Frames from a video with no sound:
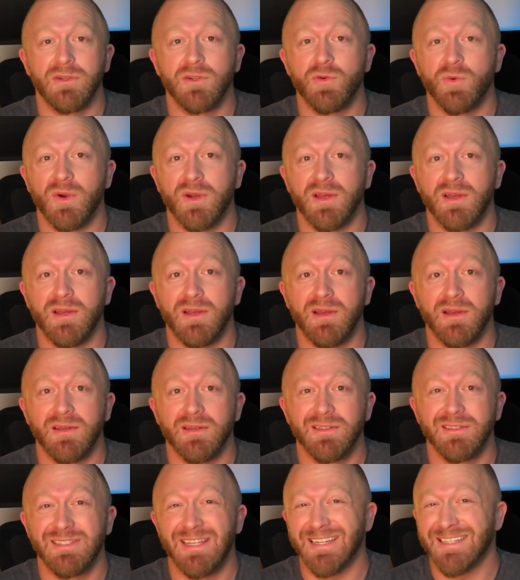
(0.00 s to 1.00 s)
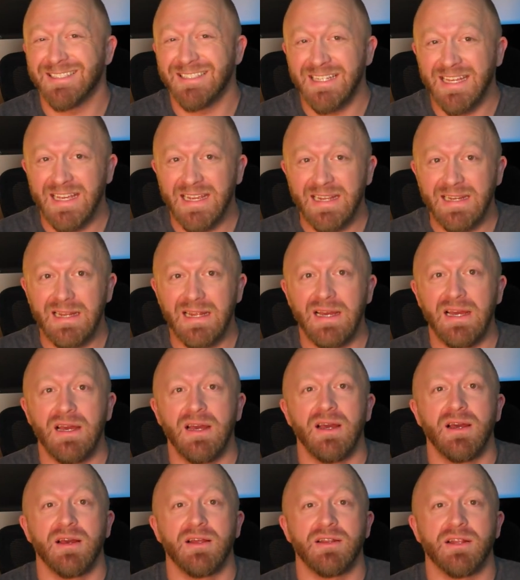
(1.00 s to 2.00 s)
to 2016.
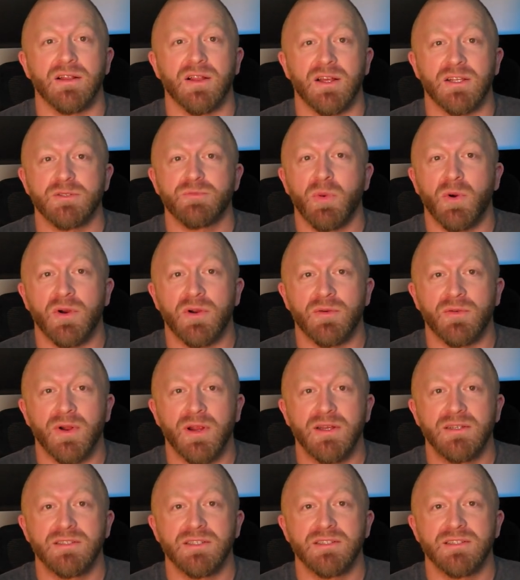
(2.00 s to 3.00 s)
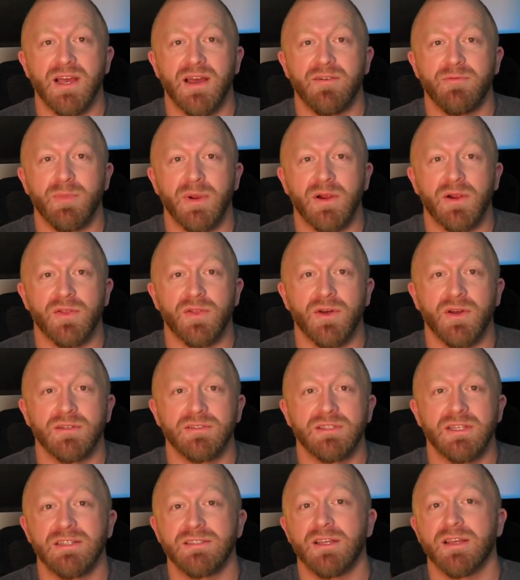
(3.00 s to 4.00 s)
Did a lot of Spartan races, half marathons,
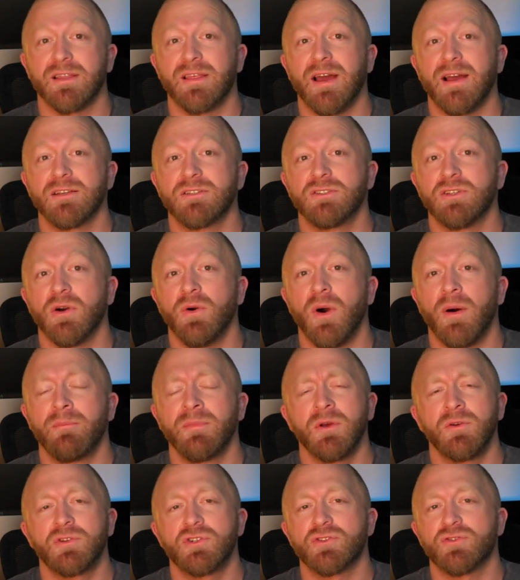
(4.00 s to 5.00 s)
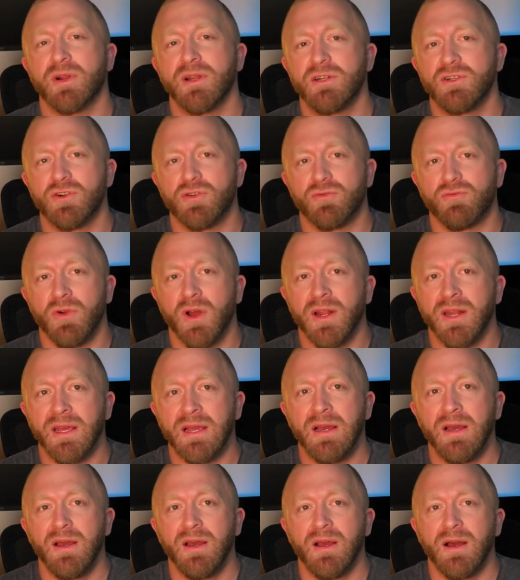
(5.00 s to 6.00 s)
things like that. So I'm no stranger to
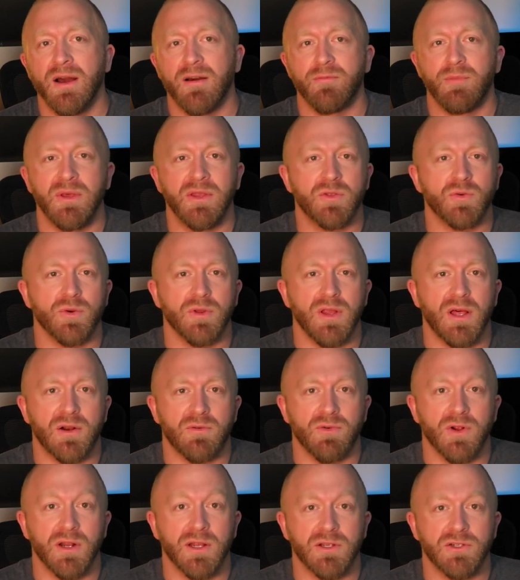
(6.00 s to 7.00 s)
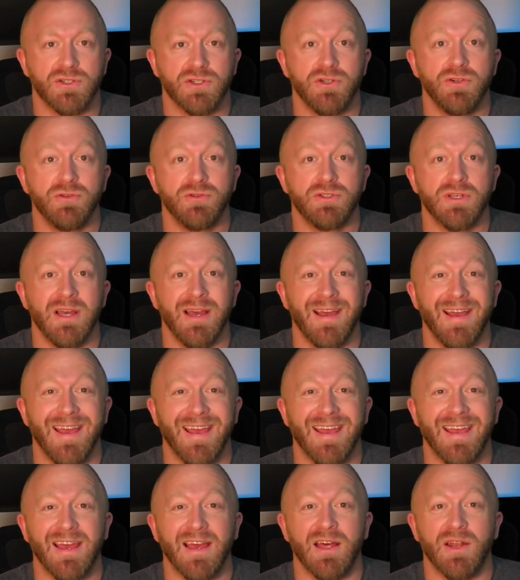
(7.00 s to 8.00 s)
running. I've been through a lot of running shoes,
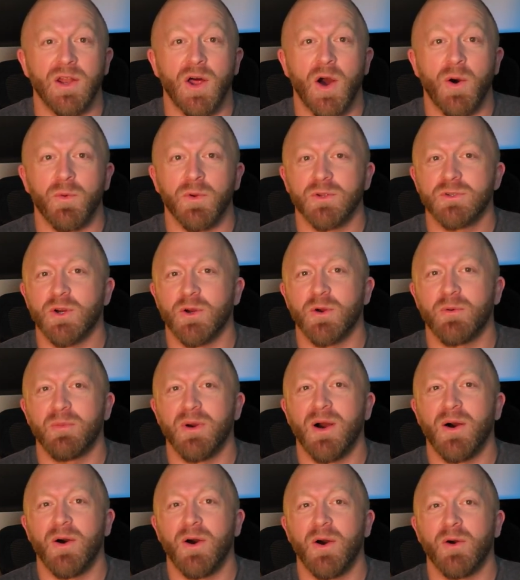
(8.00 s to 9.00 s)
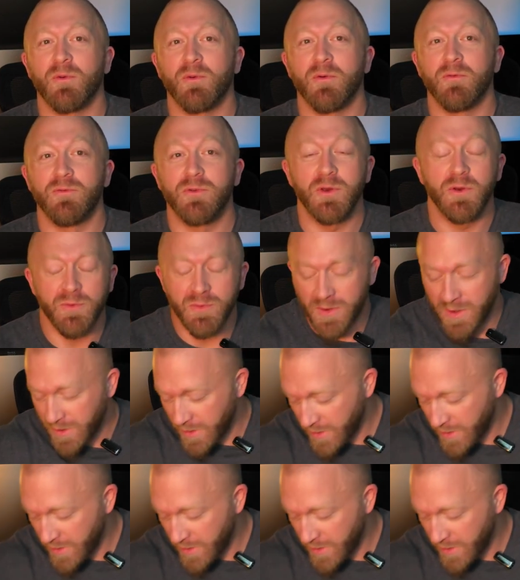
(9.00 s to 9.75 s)
and I want to talk about a review